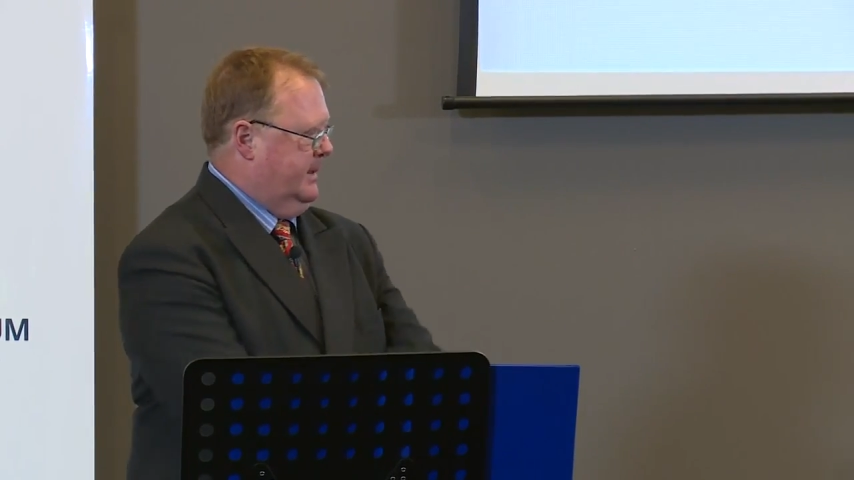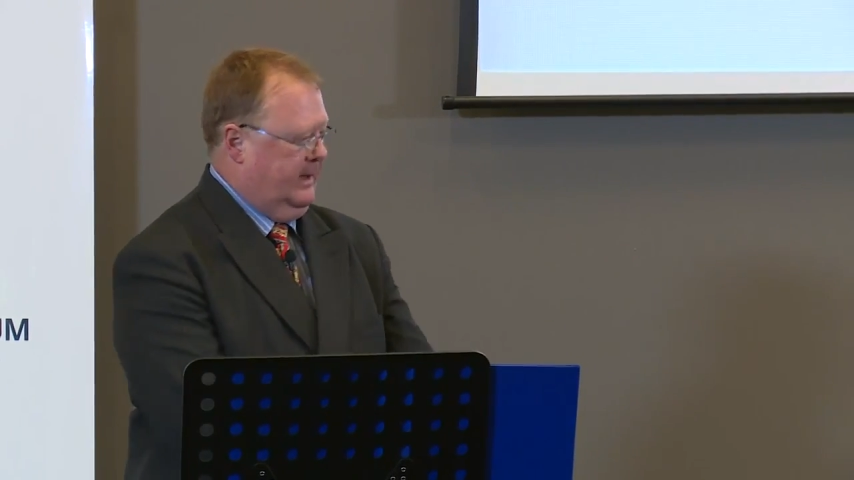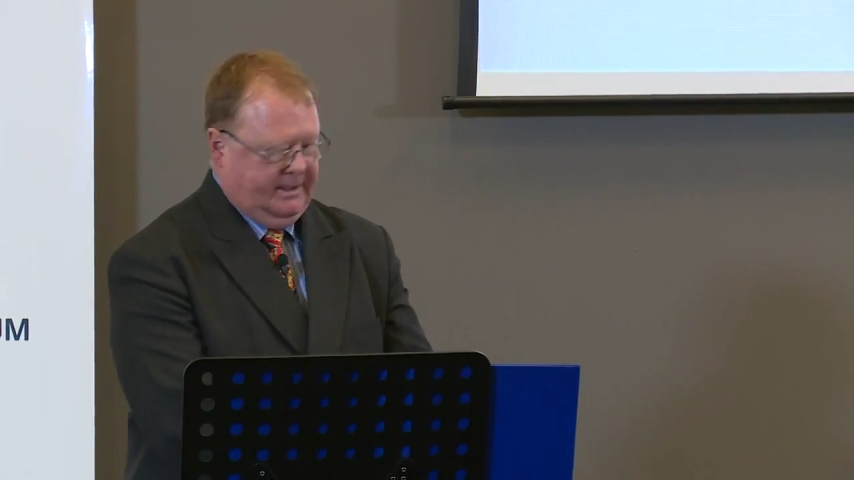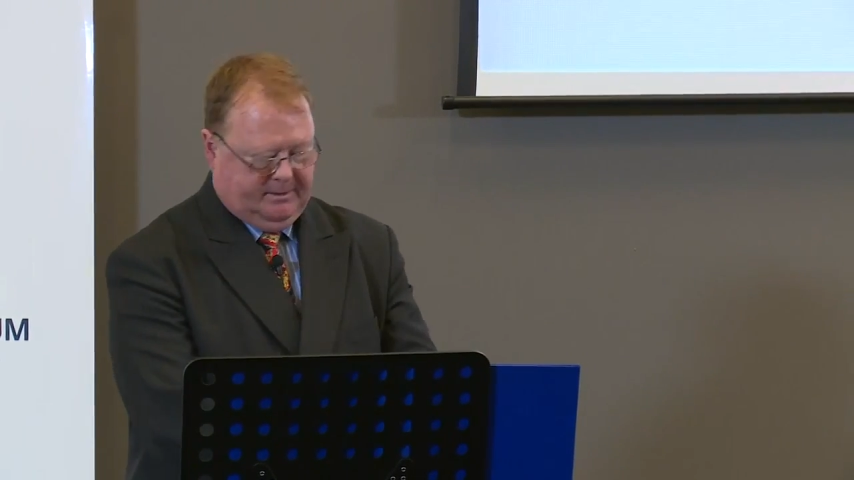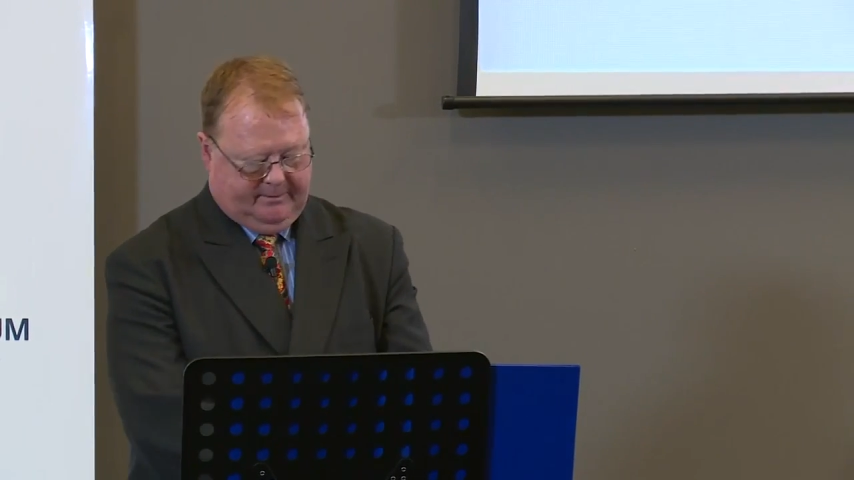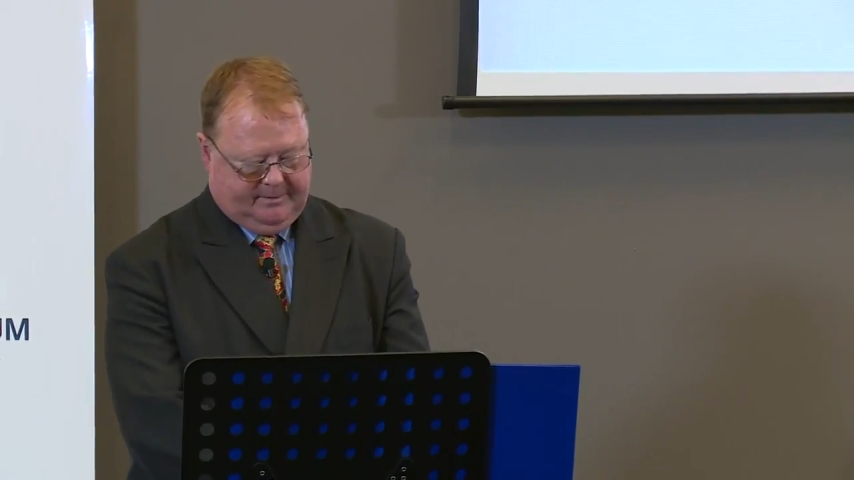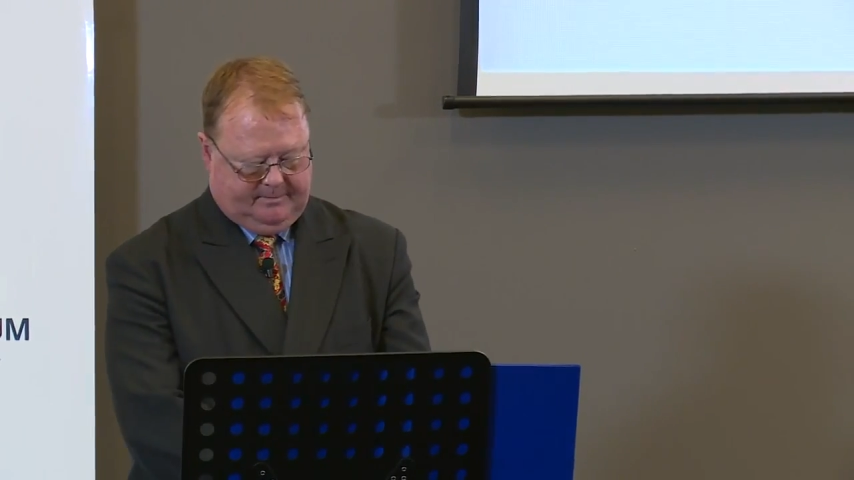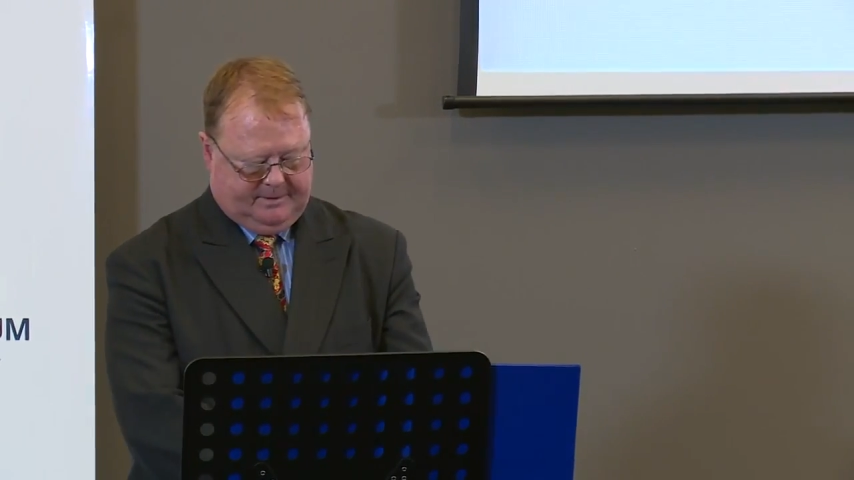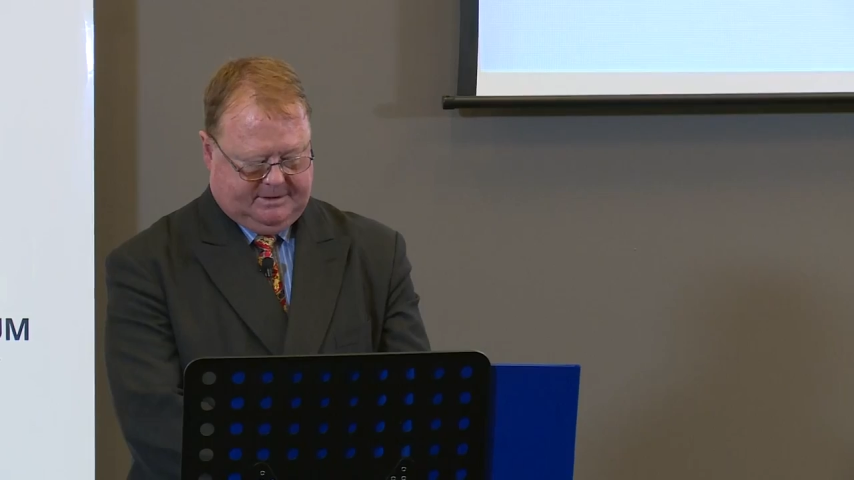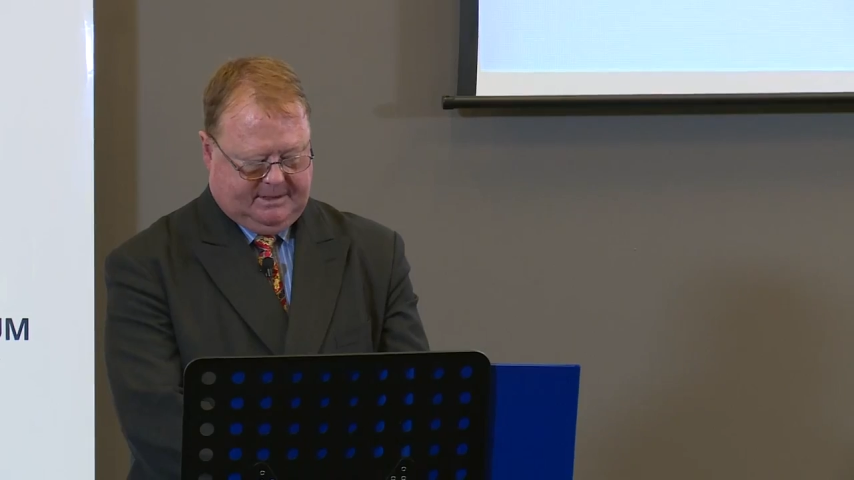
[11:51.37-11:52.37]
hand you over to
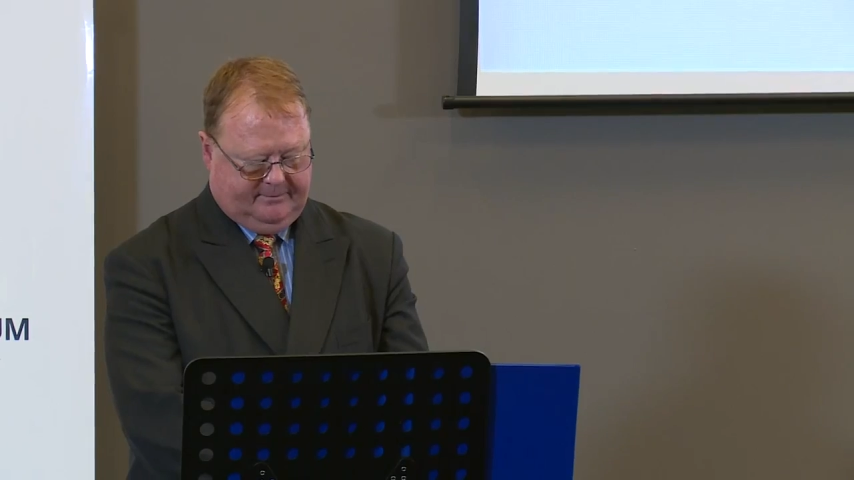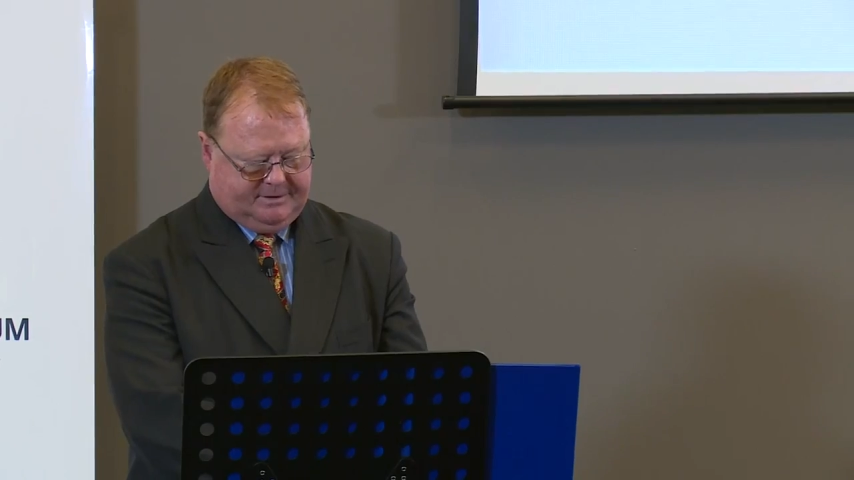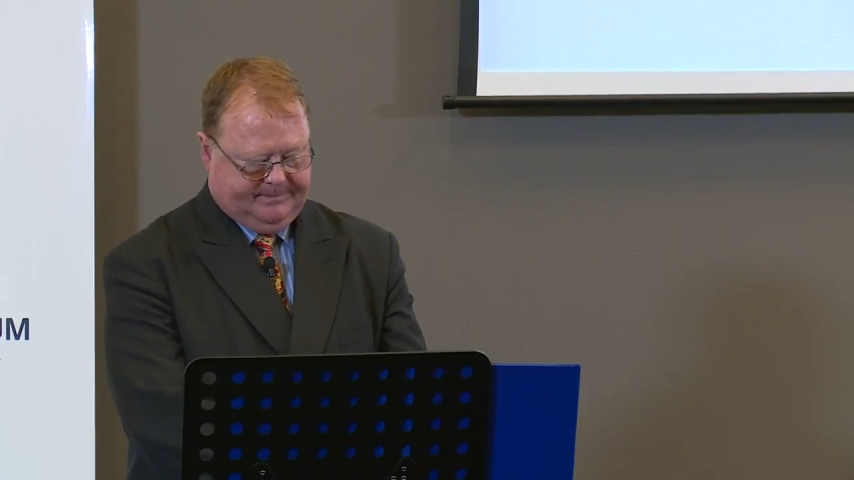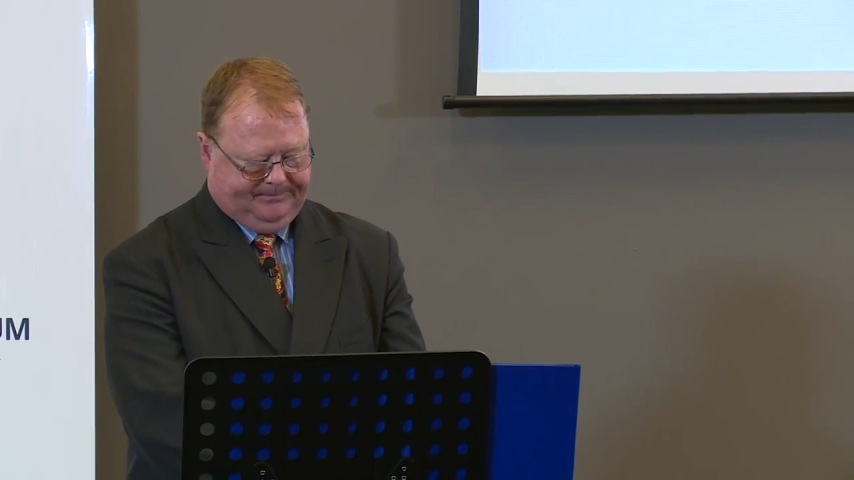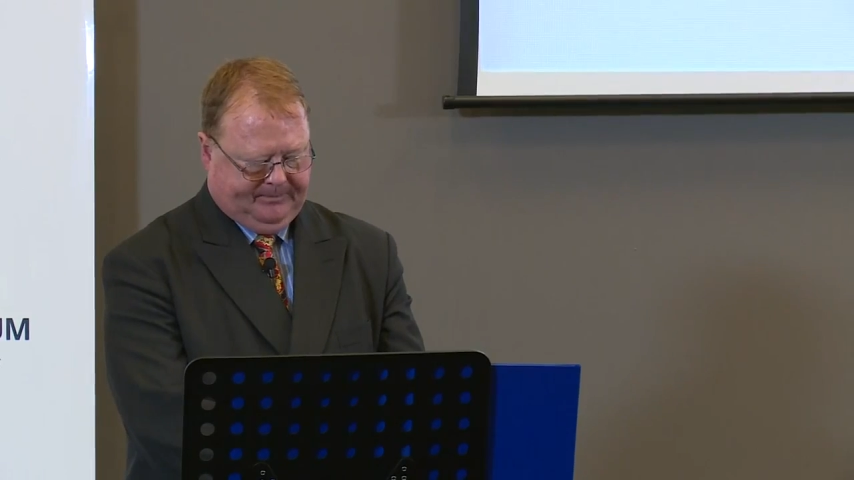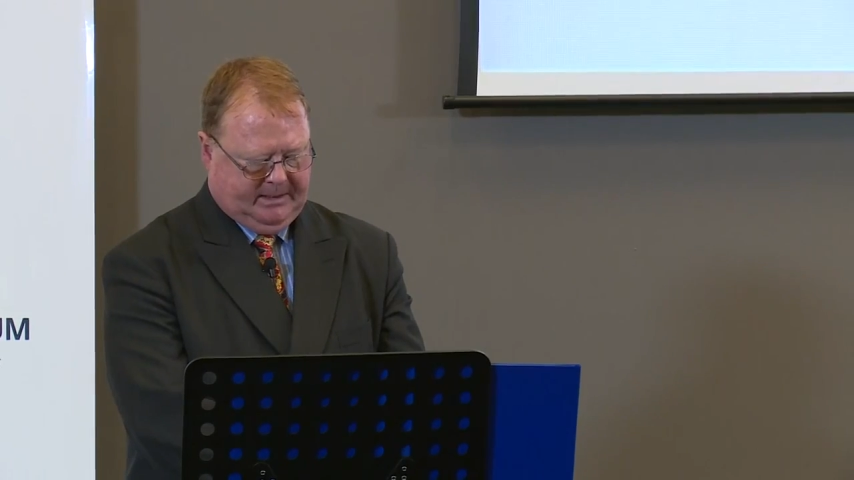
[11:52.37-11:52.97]
Mr. Davidson.